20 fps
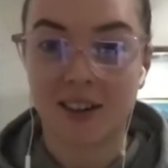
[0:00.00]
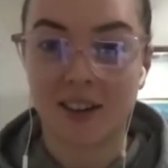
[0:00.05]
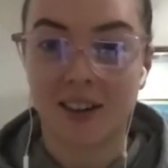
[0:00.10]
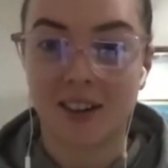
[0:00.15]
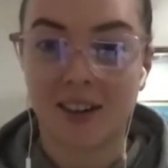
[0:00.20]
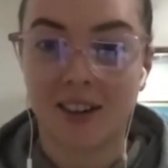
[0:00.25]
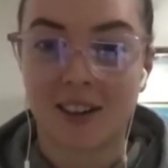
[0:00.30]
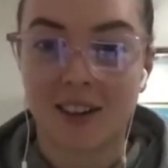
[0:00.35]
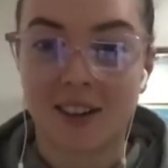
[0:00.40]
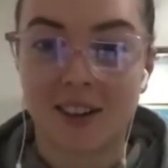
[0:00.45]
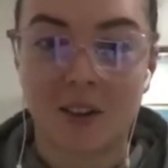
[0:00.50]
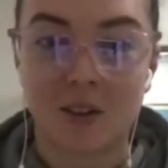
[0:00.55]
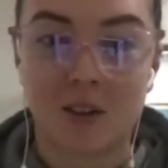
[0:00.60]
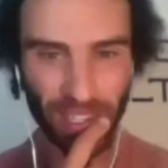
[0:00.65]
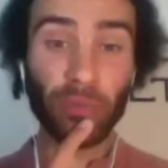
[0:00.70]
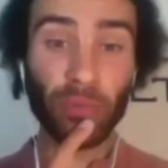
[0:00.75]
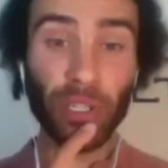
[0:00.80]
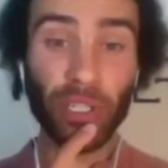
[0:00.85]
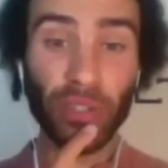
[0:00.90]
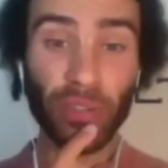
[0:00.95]
And which
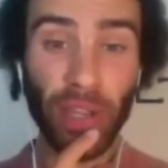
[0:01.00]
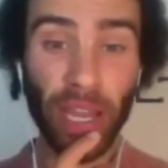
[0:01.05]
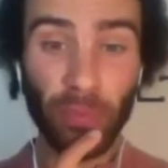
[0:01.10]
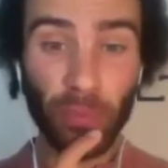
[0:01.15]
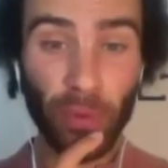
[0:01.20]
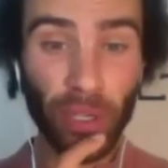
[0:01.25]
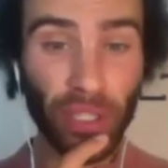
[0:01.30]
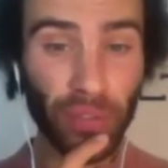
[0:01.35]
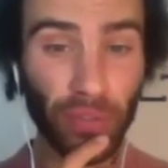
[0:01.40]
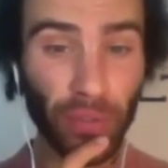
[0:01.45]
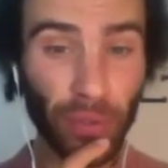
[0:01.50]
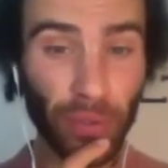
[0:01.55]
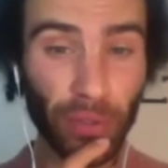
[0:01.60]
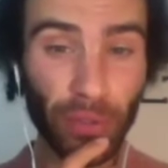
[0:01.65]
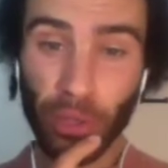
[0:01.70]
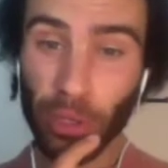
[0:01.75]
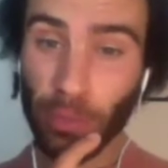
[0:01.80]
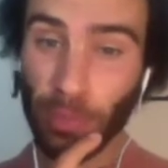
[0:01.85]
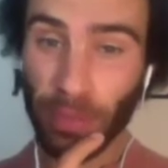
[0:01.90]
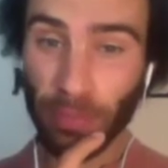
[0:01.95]
food
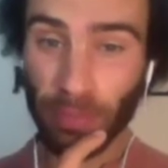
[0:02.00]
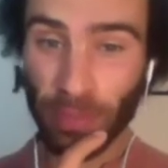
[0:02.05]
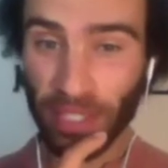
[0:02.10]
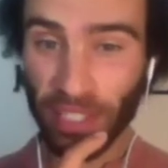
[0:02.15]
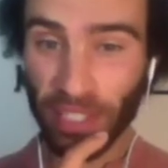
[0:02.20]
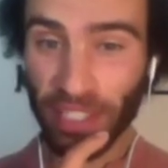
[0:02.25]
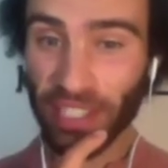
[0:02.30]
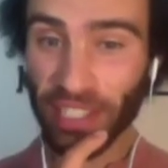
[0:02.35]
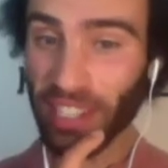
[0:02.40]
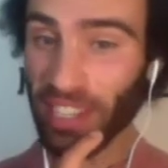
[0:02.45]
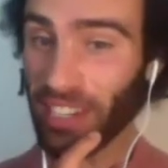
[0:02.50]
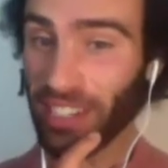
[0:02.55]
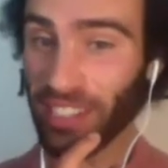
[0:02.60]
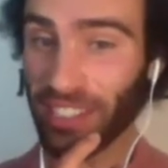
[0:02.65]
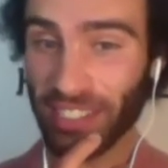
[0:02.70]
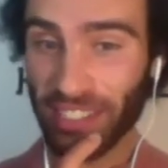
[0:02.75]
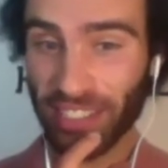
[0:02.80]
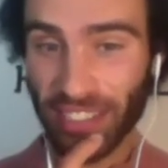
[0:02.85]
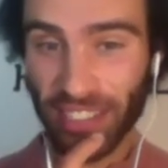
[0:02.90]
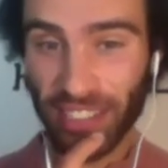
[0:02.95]
group in particular?
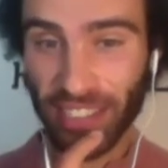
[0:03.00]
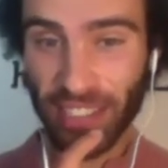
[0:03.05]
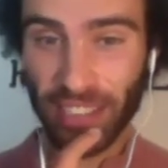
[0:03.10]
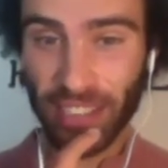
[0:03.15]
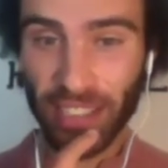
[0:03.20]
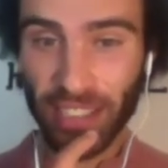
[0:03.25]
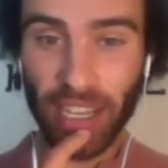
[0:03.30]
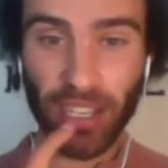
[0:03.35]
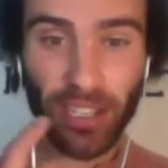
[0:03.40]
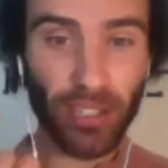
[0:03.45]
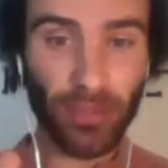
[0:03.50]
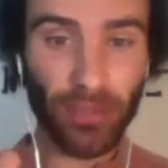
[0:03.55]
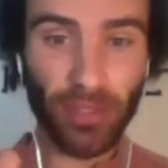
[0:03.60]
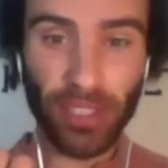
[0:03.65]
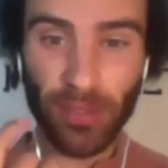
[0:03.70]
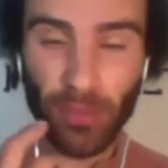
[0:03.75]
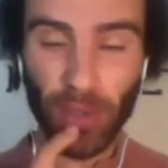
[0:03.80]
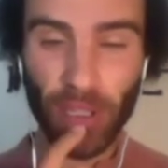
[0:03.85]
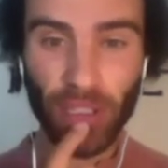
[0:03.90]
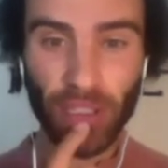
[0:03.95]
Like,
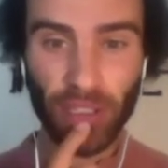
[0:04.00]
which?